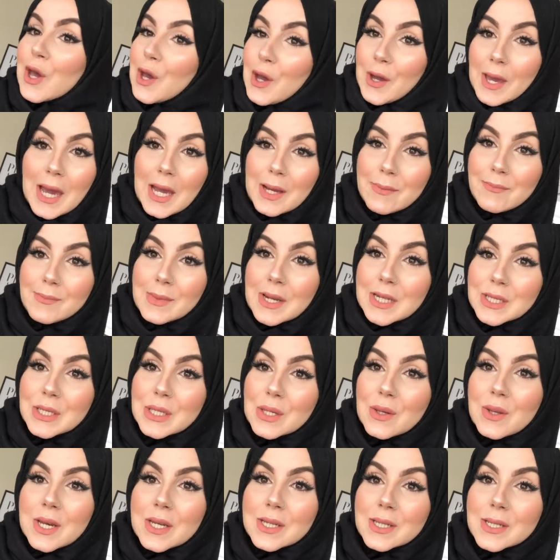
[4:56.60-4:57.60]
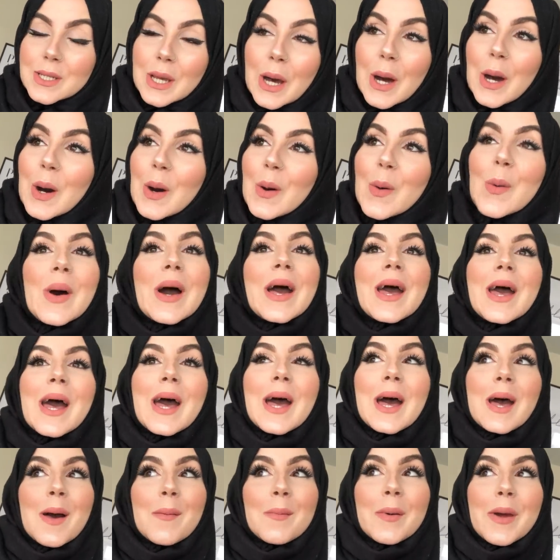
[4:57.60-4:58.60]
okay, let's do this. So
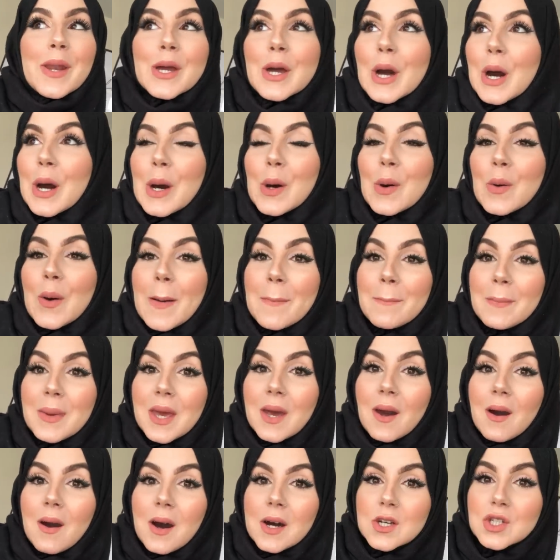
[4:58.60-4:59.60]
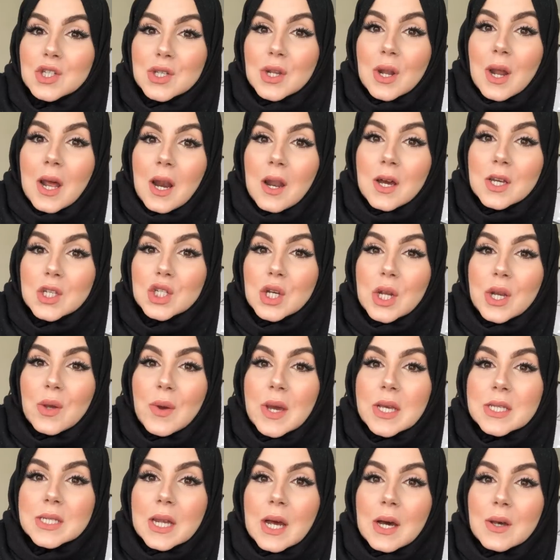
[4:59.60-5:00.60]
I'm gonna go and meet her. She's on her lunch
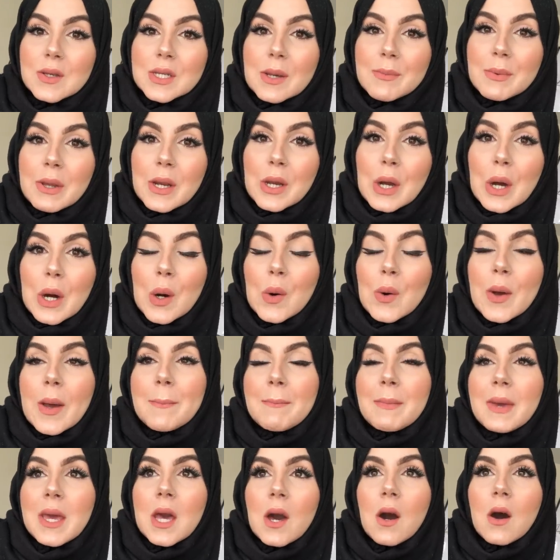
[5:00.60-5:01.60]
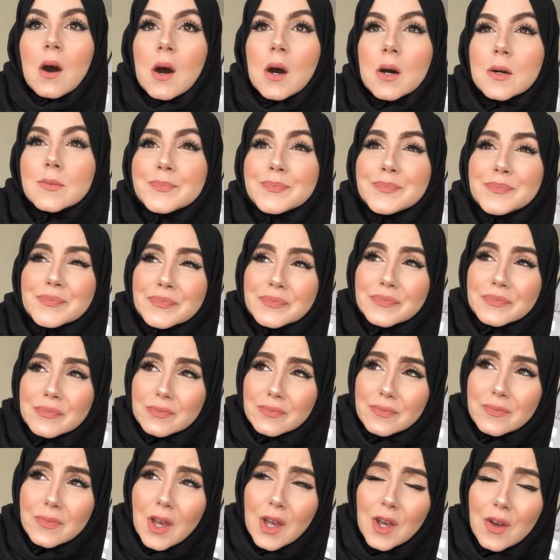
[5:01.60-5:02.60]
anyways now. So I'm gonna go and meet her
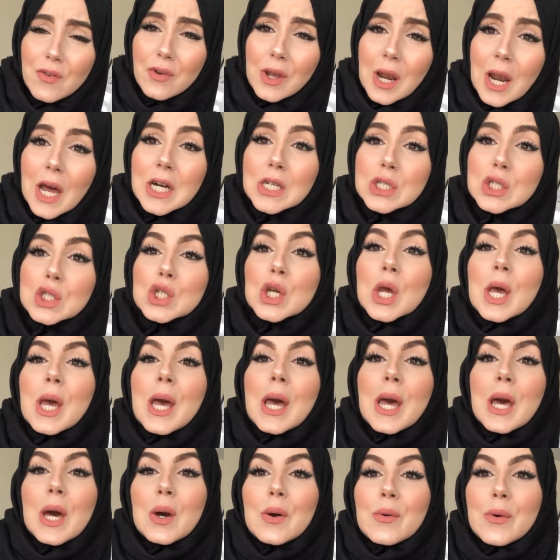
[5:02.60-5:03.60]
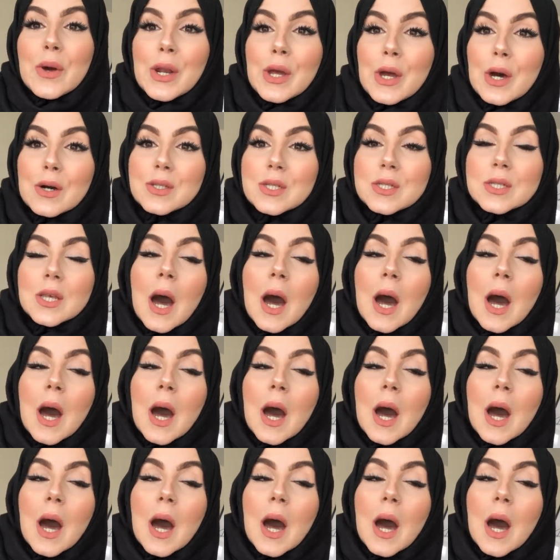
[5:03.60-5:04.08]
for lunch. I'm gonna go to